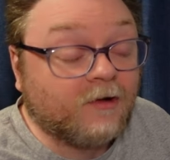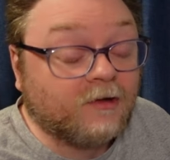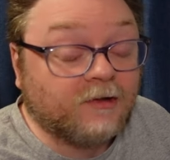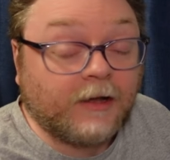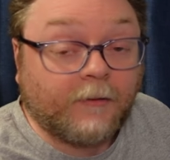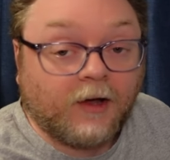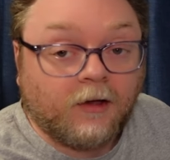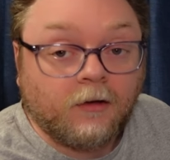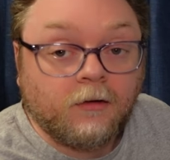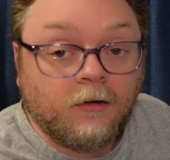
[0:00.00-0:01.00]

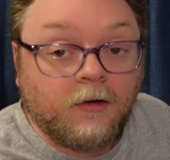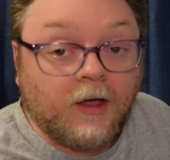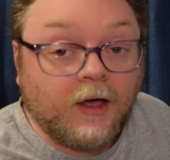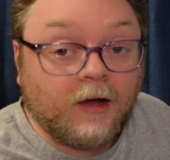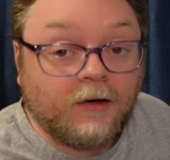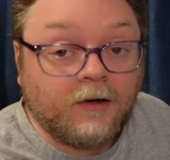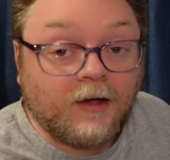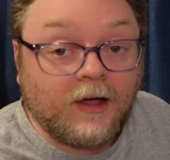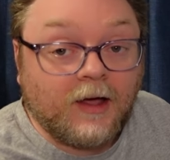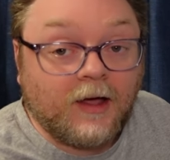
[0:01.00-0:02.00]
lyric, and
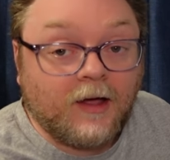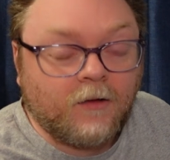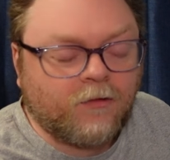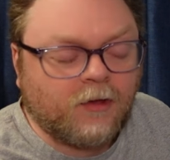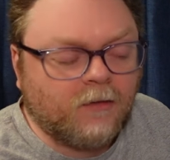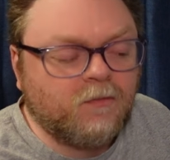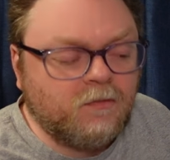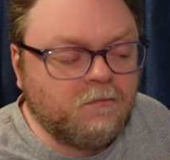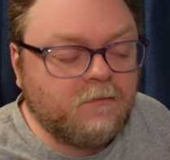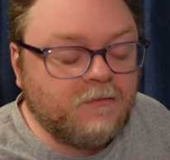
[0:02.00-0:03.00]
it's a
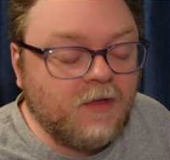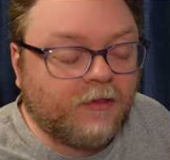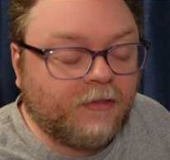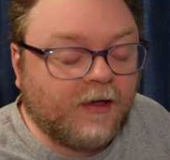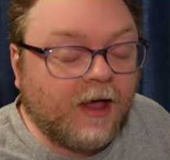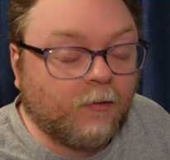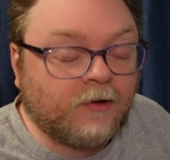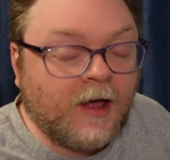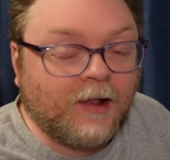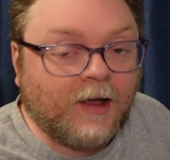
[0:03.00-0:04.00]
thing I
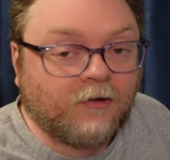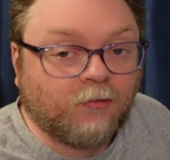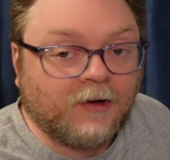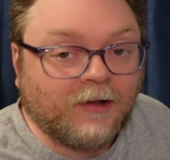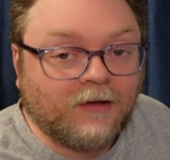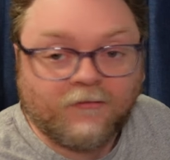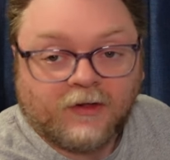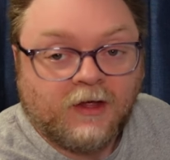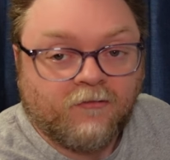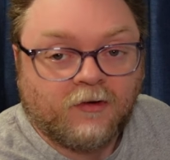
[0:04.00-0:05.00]
would not like to relive,
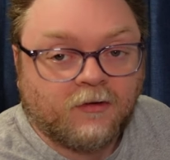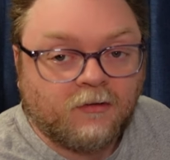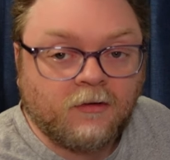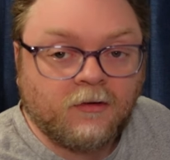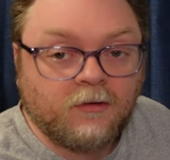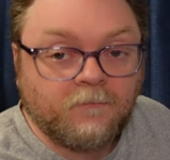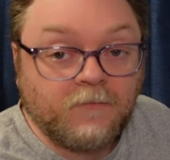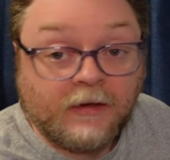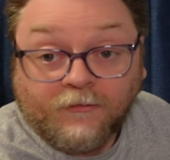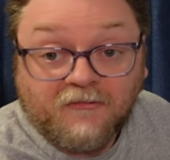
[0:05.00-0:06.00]
even
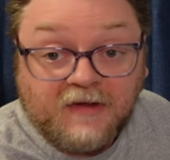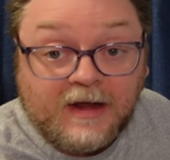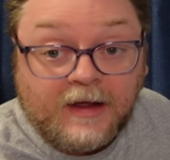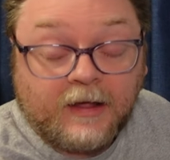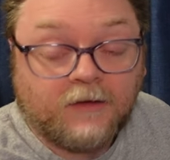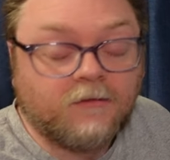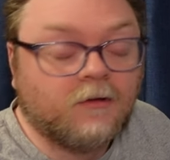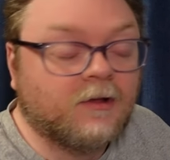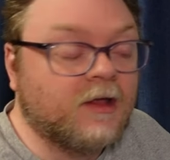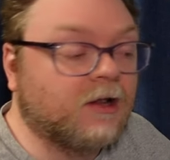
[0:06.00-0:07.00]
in seeing it,
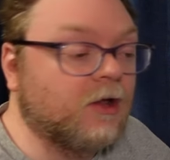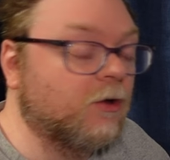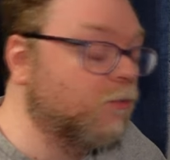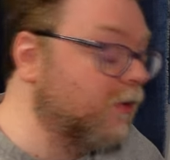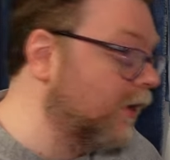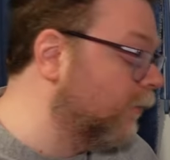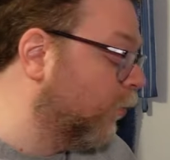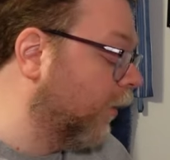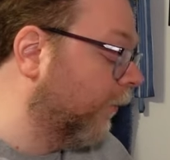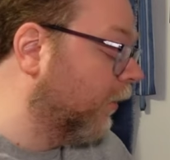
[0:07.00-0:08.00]
let alone being
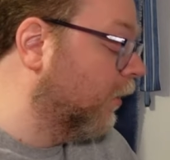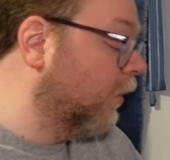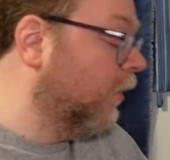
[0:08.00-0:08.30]
Boimler.